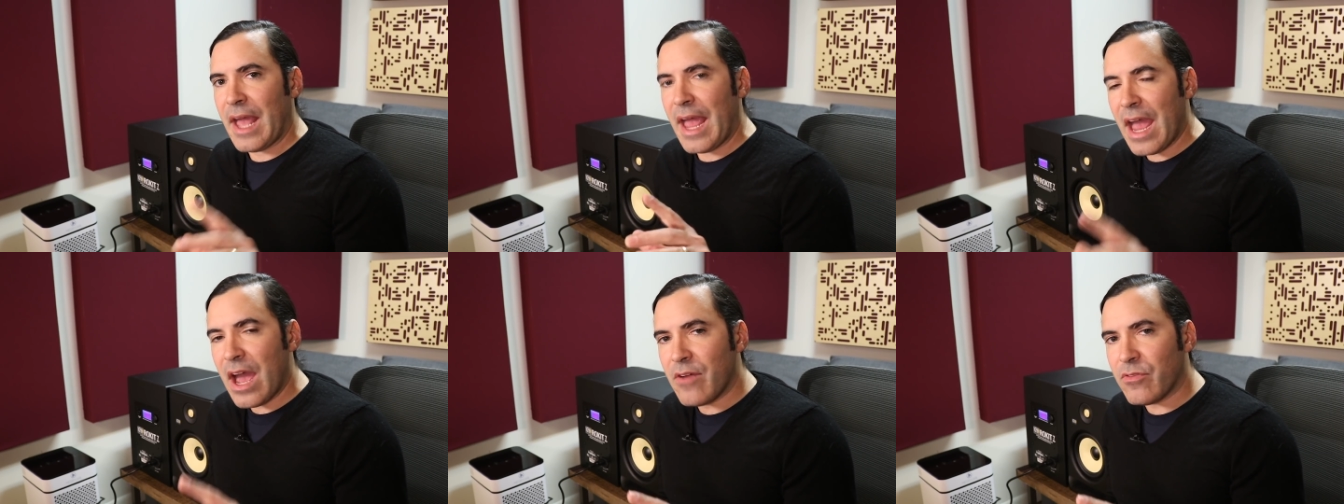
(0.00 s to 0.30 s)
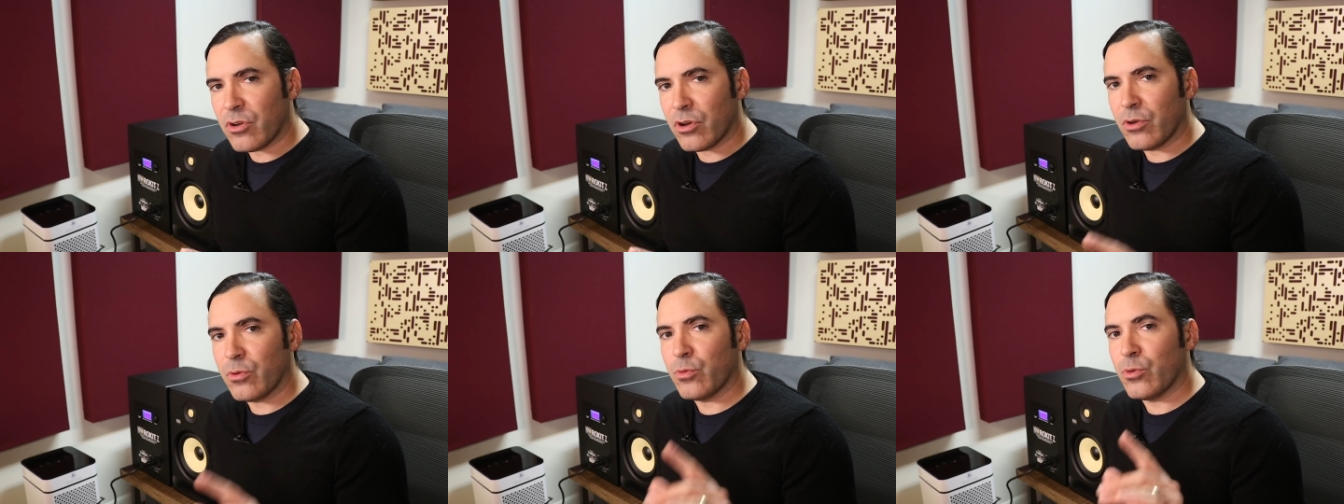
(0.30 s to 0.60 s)

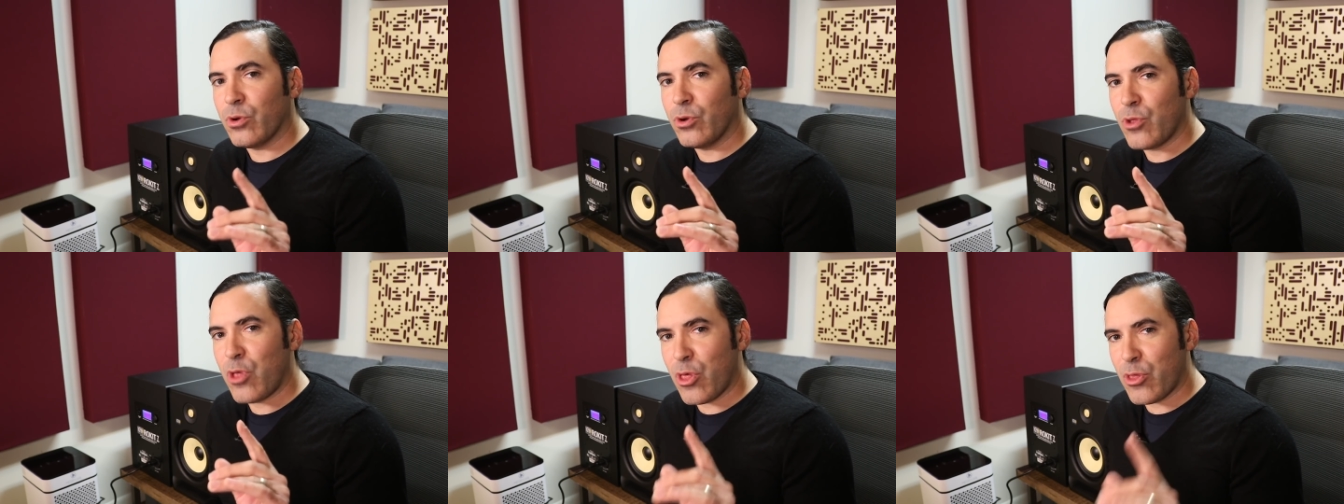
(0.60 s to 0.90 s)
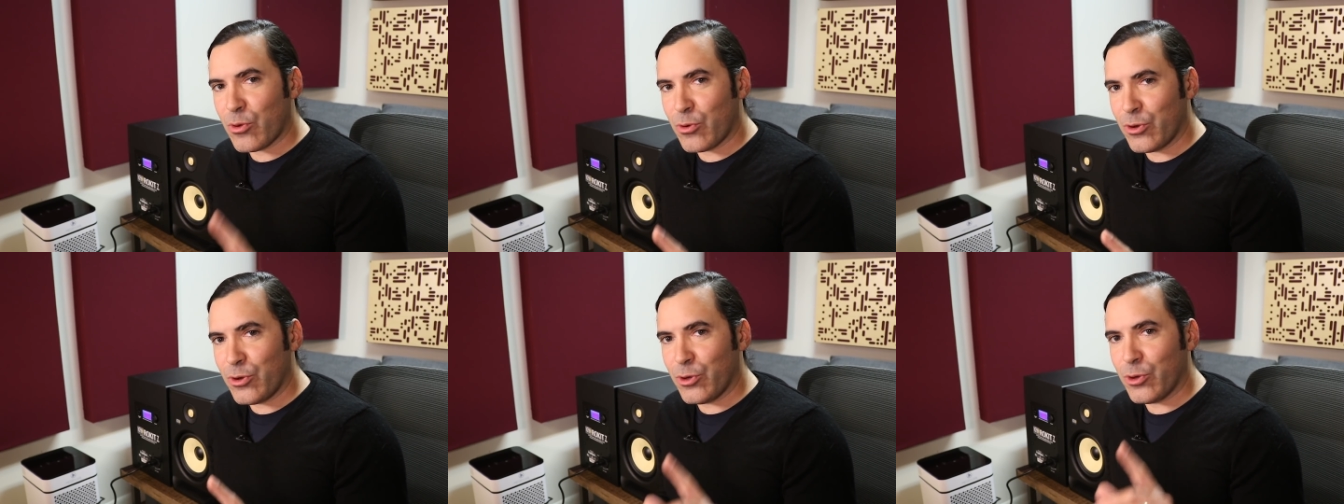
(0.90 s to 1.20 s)
ever
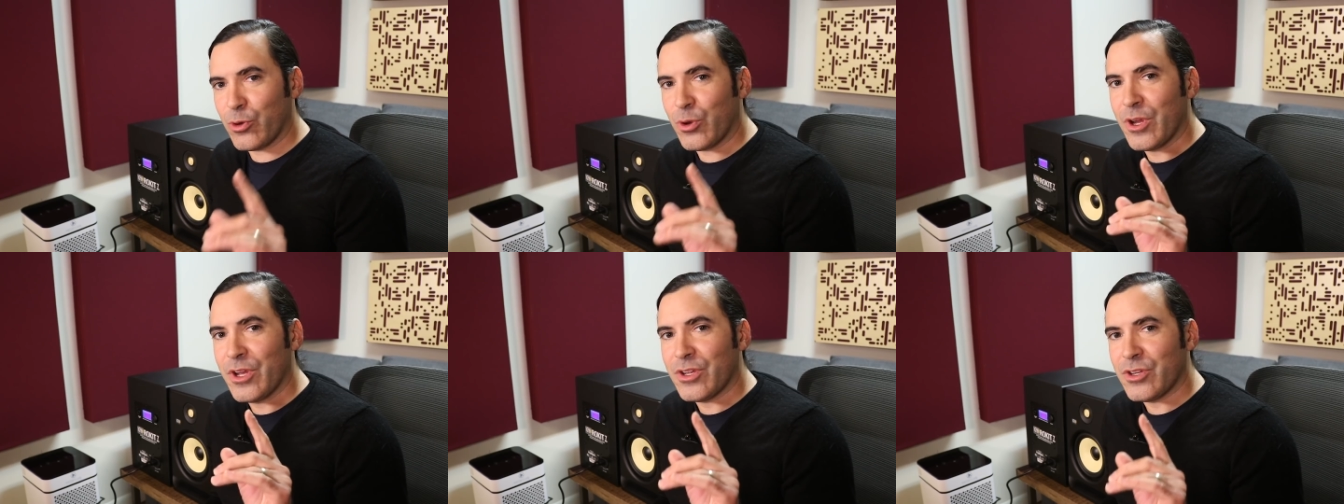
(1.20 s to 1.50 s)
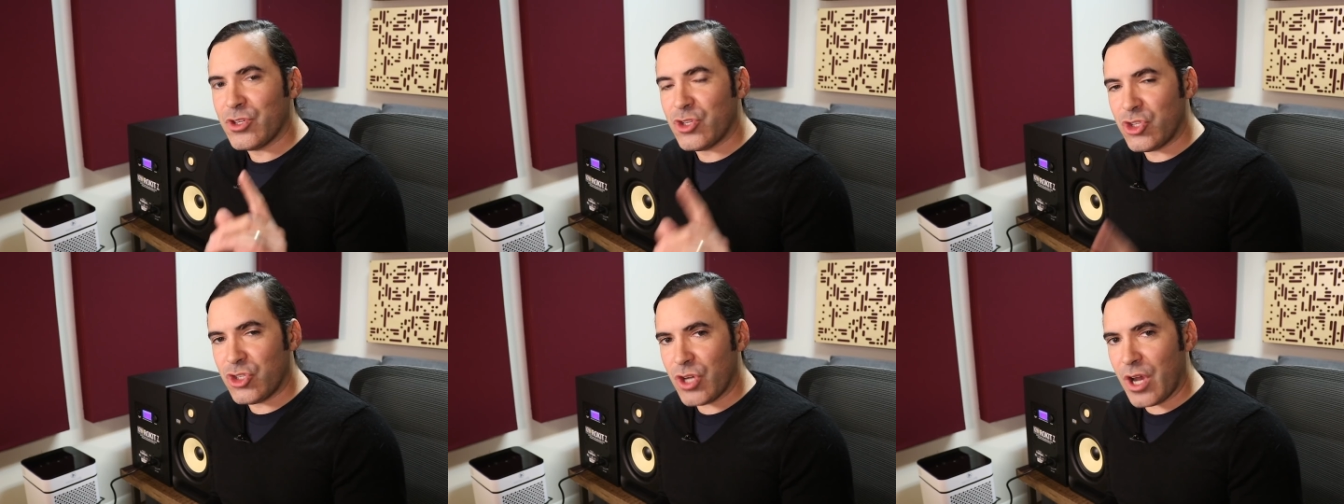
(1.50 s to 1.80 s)
through
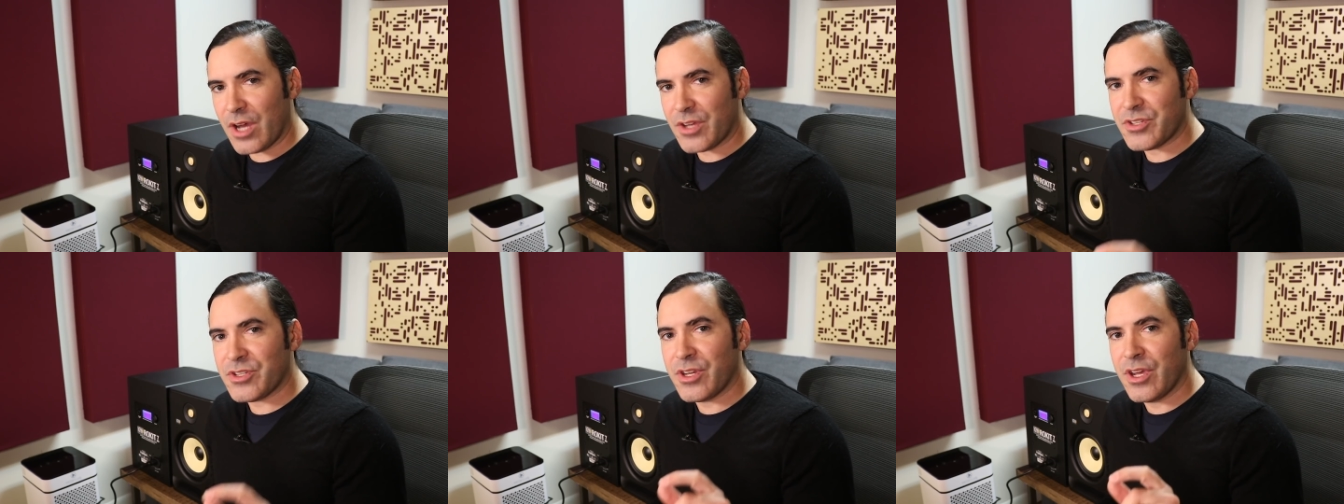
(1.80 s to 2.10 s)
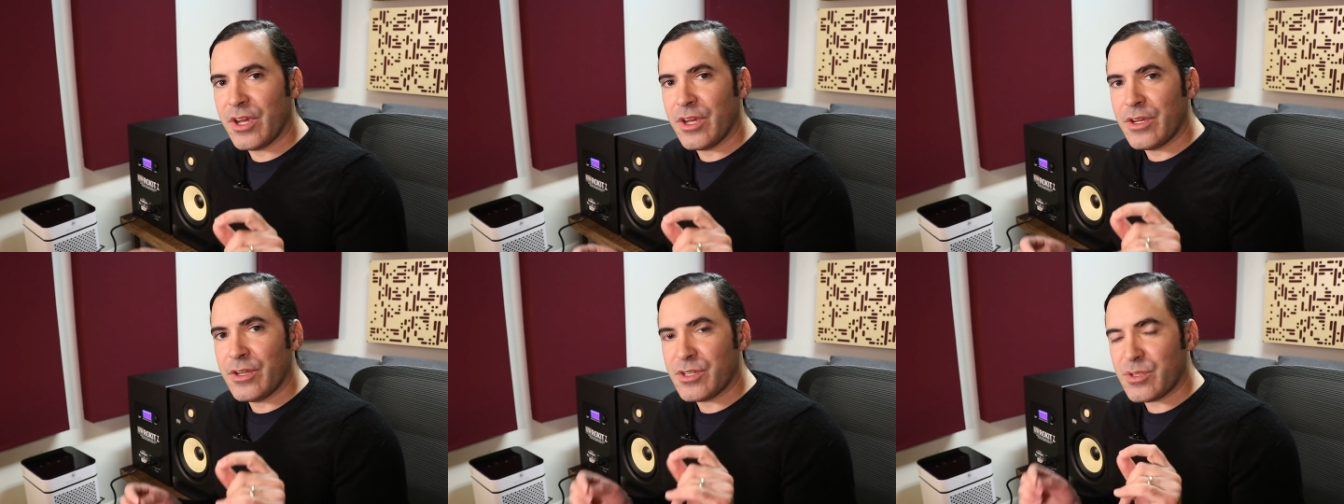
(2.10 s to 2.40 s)
just
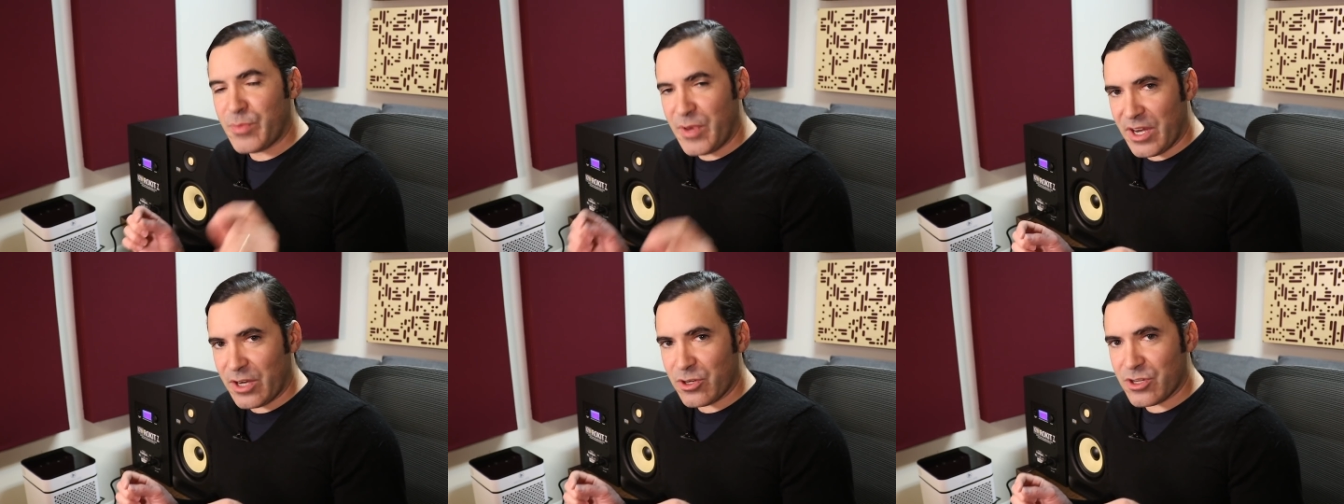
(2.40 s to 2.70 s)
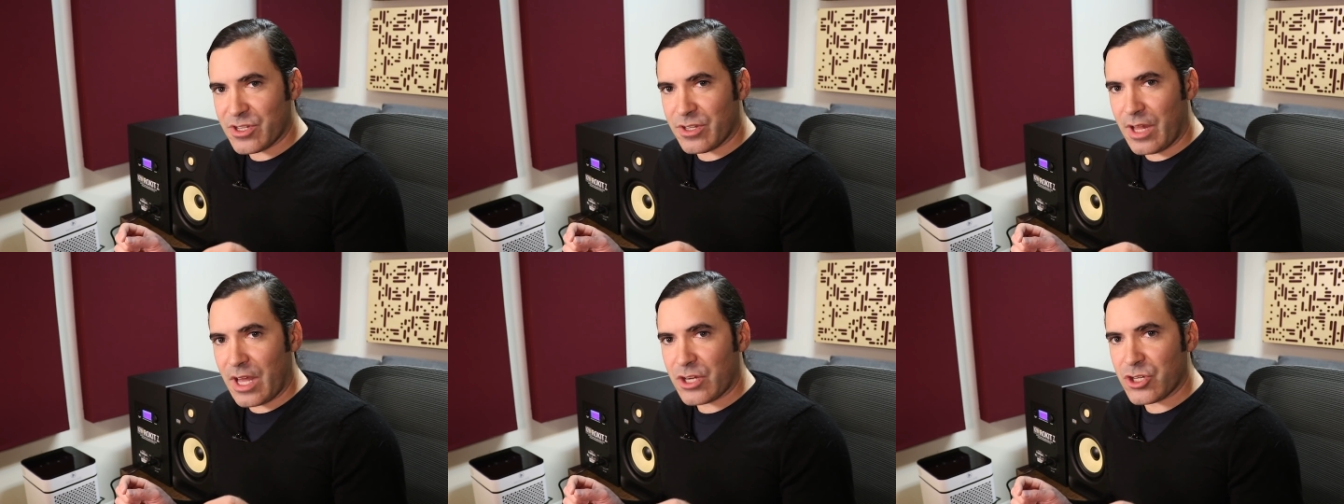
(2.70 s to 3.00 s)

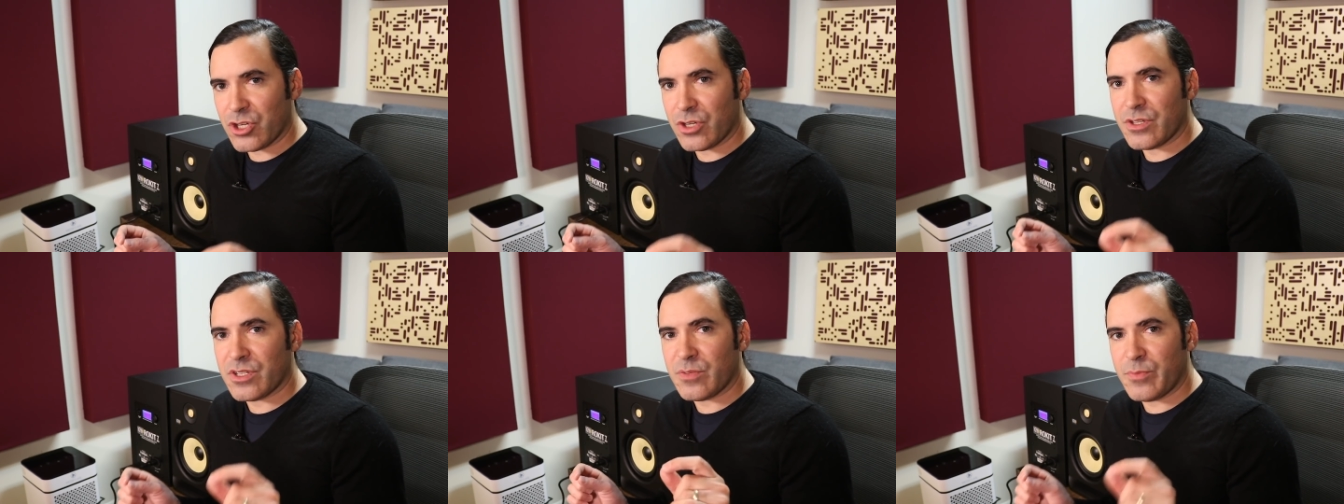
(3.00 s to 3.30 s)
speaker selection,